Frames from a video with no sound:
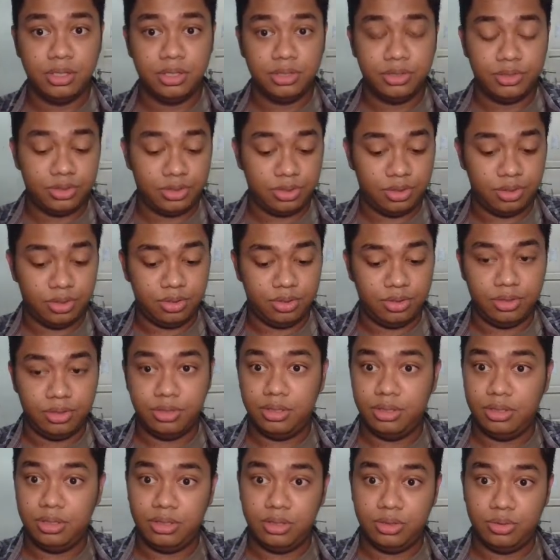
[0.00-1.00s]
So
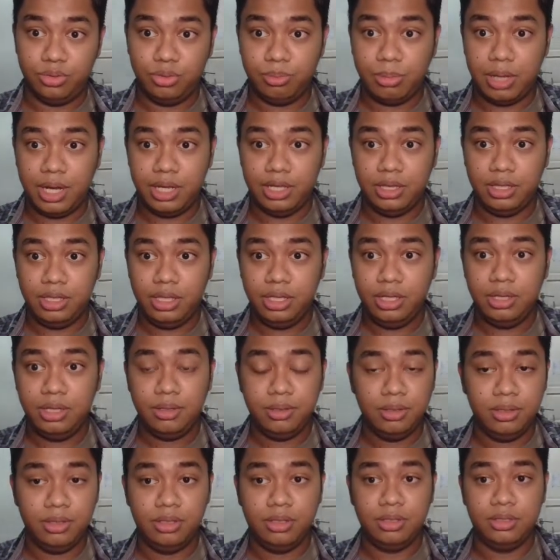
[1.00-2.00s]
the room ID,
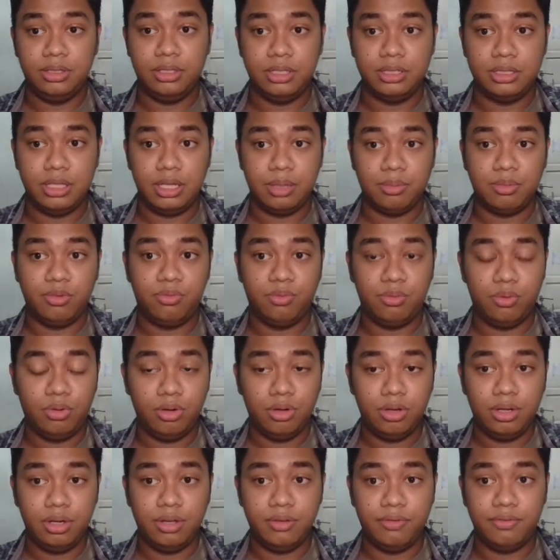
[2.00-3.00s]
just like
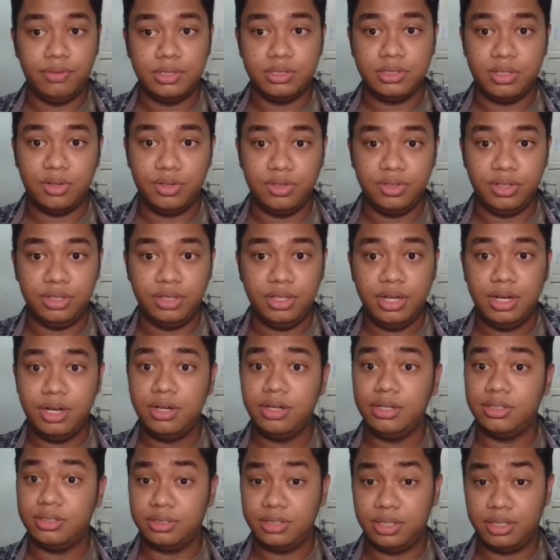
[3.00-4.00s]
before, if it's already there,
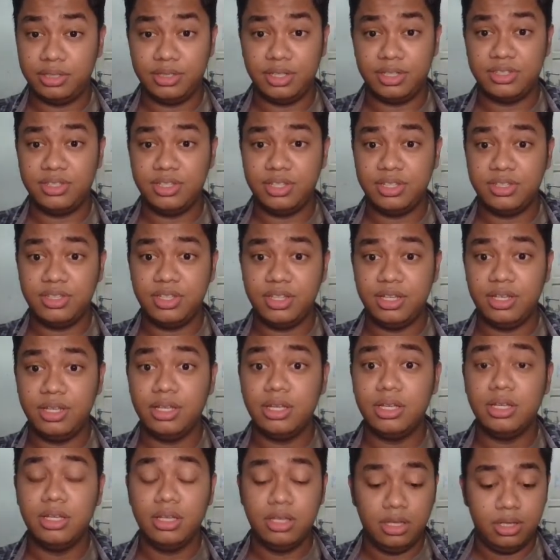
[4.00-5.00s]
it says
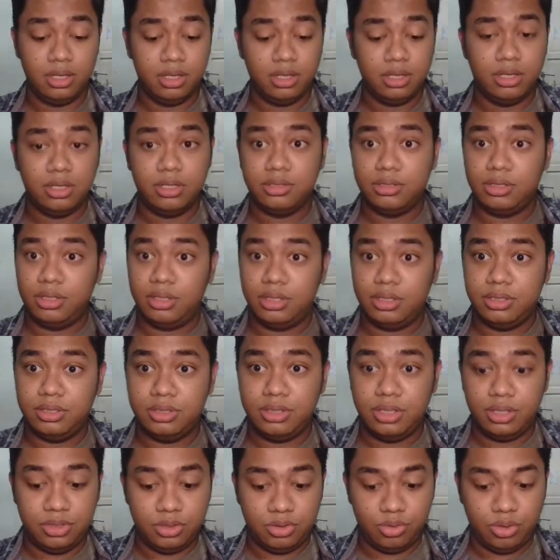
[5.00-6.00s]
existing. So
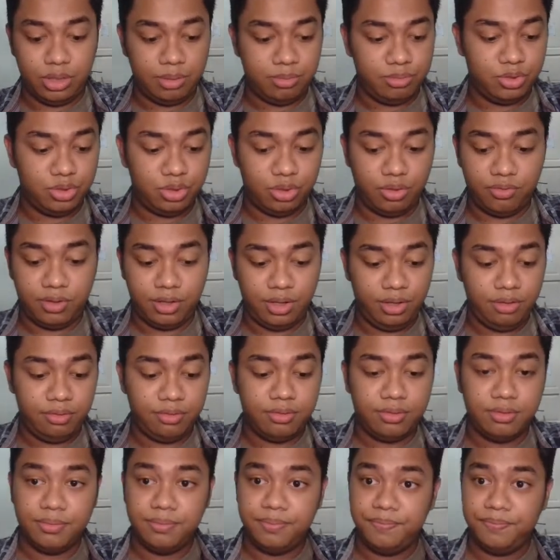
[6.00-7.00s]
let's change to
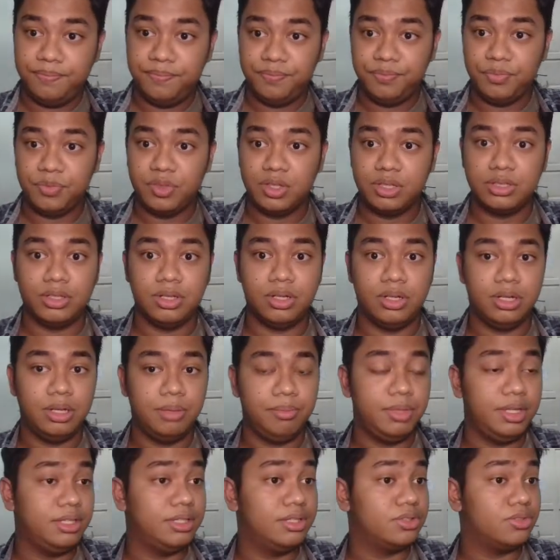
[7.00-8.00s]
M05. So let
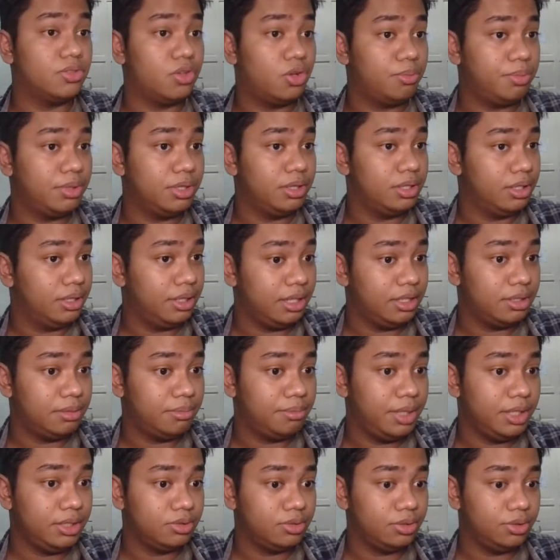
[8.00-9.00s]
me just open the
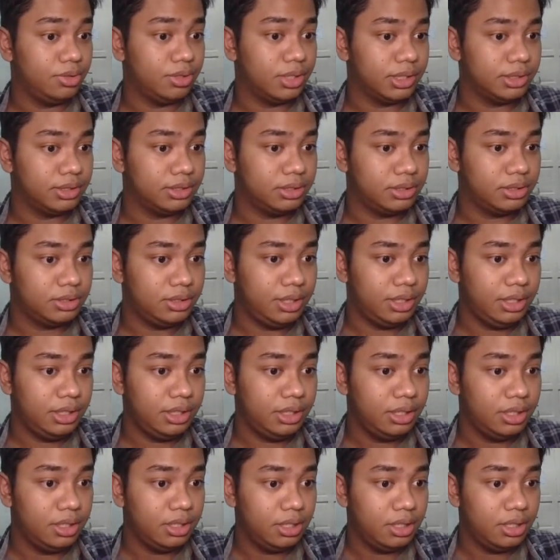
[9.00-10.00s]
database so you can
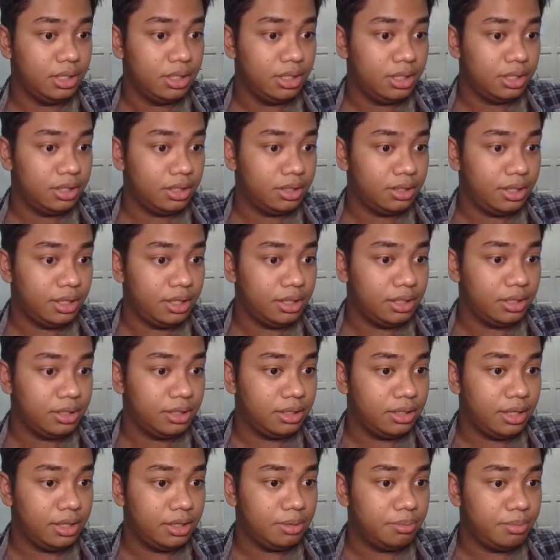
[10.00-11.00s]
see the
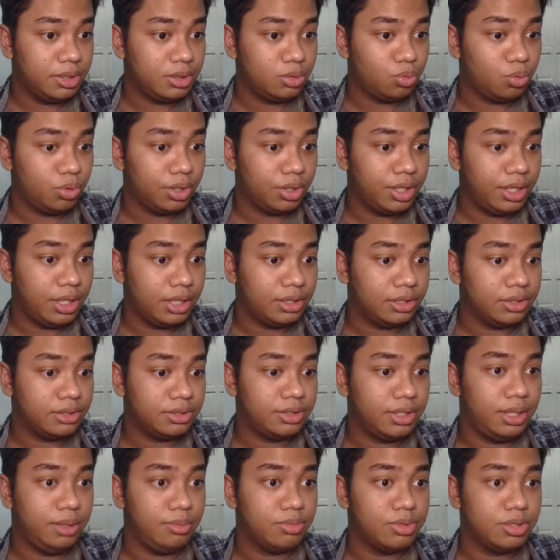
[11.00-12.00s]
database working at the
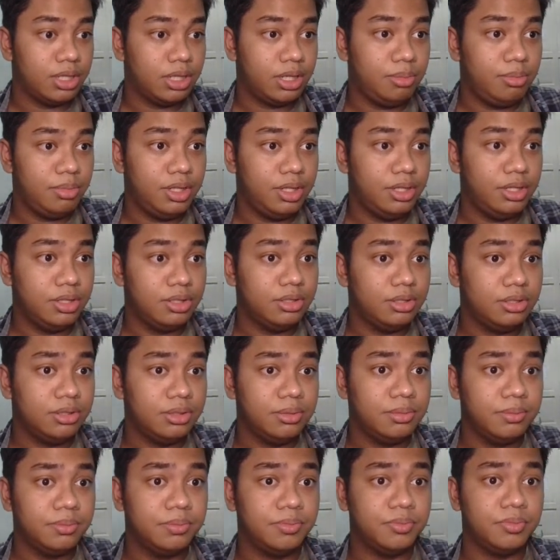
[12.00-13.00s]
same time here.
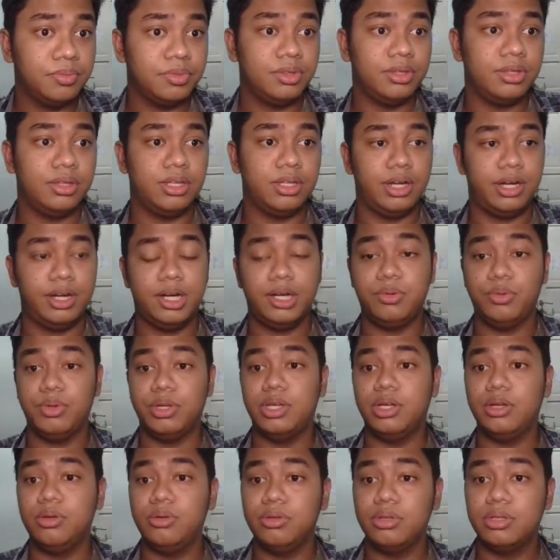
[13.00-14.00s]
There we
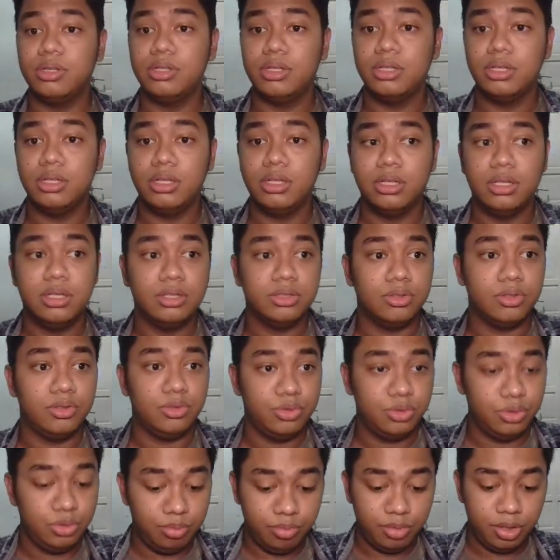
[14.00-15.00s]
go. So the
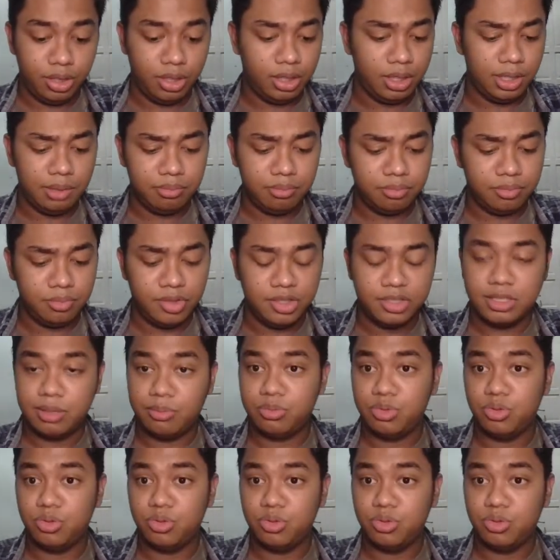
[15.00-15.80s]
room name, it's up